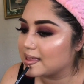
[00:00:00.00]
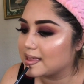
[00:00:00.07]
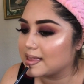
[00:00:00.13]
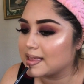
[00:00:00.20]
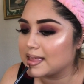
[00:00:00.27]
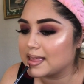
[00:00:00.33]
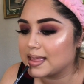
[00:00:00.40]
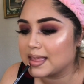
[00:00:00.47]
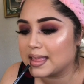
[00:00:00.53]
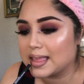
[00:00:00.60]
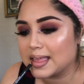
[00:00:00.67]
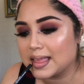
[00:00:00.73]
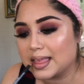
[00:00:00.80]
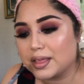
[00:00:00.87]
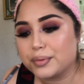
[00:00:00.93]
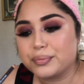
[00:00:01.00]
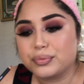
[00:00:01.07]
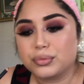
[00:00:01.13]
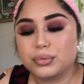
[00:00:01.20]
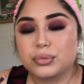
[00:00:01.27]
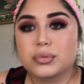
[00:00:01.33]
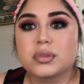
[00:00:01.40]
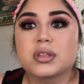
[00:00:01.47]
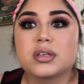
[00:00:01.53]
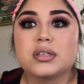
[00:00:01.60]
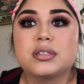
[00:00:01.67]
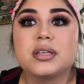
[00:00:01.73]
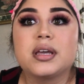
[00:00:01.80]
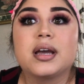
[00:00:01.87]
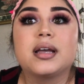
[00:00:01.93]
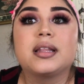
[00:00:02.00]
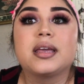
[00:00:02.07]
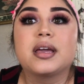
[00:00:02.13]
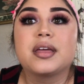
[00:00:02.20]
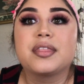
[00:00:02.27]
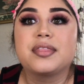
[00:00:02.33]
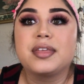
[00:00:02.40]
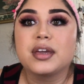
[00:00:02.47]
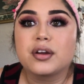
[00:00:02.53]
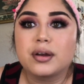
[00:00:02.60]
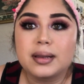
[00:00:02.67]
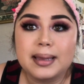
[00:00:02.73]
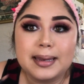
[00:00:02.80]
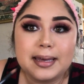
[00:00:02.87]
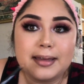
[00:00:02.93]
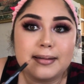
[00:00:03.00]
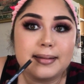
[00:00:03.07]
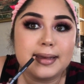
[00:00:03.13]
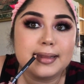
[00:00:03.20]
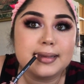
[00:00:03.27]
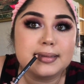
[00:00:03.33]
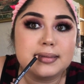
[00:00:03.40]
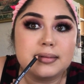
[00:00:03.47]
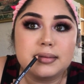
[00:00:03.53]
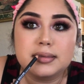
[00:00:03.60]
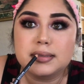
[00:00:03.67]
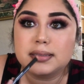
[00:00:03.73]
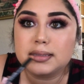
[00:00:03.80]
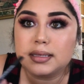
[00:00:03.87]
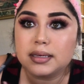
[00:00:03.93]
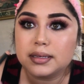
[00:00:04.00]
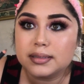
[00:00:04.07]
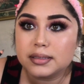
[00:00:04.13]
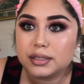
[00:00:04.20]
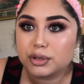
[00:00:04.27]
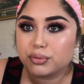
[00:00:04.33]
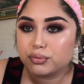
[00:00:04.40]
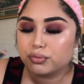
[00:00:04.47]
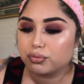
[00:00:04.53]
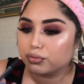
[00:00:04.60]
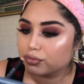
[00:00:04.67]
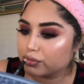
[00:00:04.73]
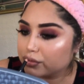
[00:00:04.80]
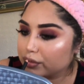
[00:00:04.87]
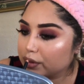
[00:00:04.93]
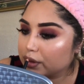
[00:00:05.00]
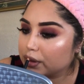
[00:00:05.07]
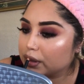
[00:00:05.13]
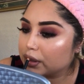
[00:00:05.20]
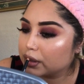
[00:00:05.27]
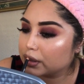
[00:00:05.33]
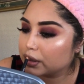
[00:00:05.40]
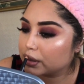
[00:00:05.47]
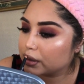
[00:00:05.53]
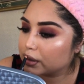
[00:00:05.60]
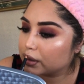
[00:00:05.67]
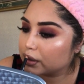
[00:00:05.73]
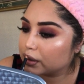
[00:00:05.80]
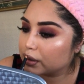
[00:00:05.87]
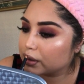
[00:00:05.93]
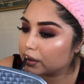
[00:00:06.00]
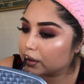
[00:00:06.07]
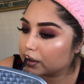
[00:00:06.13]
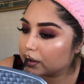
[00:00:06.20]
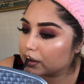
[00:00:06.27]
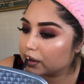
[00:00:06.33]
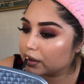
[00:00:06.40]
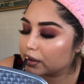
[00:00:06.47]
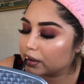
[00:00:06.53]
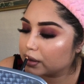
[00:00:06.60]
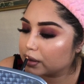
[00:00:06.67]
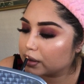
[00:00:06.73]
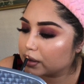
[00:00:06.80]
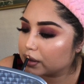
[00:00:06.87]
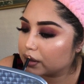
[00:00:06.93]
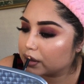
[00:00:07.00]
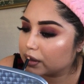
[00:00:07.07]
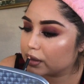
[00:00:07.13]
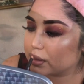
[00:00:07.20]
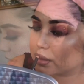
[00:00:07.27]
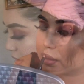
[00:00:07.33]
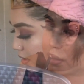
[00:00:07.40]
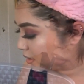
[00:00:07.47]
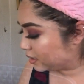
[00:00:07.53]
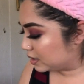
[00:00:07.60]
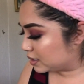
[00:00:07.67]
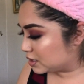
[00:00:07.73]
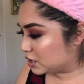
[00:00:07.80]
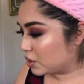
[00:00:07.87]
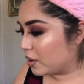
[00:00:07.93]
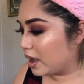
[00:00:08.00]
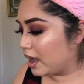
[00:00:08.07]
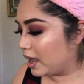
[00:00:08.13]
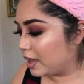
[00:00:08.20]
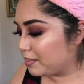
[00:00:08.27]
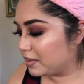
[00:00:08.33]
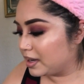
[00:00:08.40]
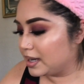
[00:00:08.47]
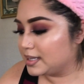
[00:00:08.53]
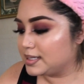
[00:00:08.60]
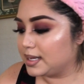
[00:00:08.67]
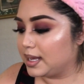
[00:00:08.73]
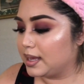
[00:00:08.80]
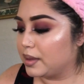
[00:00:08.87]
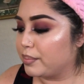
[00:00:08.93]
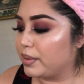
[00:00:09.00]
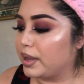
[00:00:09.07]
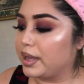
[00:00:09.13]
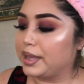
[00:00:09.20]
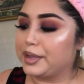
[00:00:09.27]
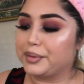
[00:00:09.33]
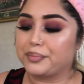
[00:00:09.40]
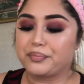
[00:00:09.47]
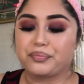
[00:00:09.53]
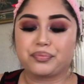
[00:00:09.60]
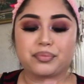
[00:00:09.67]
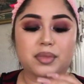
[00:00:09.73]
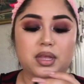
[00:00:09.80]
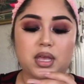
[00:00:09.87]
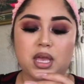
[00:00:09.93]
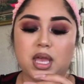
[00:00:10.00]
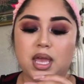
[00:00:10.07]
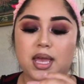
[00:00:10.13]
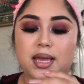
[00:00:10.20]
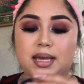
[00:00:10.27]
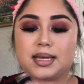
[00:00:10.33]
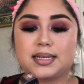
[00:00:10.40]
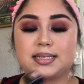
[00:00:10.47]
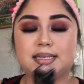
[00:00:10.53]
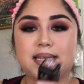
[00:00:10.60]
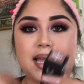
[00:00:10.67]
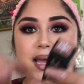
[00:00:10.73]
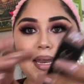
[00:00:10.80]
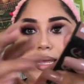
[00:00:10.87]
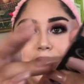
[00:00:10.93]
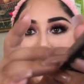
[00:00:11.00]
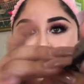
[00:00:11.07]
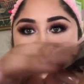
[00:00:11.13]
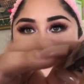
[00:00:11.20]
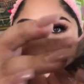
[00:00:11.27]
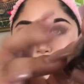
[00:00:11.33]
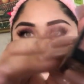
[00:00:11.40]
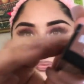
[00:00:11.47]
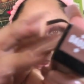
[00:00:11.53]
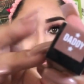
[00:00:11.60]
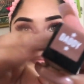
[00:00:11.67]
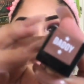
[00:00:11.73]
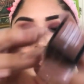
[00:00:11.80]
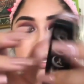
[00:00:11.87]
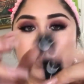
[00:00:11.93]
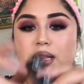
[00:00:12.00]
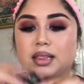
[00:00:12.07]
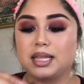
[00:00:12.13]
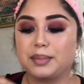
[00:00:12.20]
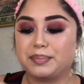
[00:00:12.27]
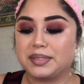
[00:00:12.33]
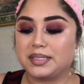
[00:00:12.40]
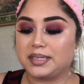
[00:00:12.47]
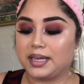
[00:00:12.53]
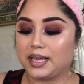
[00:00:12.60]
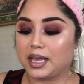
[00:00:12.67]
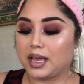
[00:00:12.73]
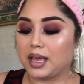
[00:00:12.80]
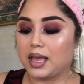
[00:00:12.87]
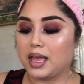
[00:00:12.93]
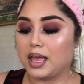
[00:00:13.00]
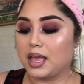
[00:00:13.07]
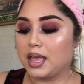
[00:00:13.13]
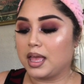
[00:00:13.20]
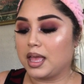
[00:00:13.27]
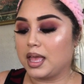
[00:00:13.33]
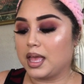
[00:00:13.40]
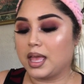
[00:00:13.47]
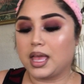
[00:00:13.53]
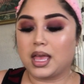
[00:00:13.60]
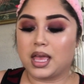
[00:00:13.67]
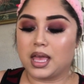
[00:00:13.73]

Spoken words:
I don't even think they're more than $5, and it's just so good. So I'm lining my lips. And real quick, do you guys remember, like back in the day,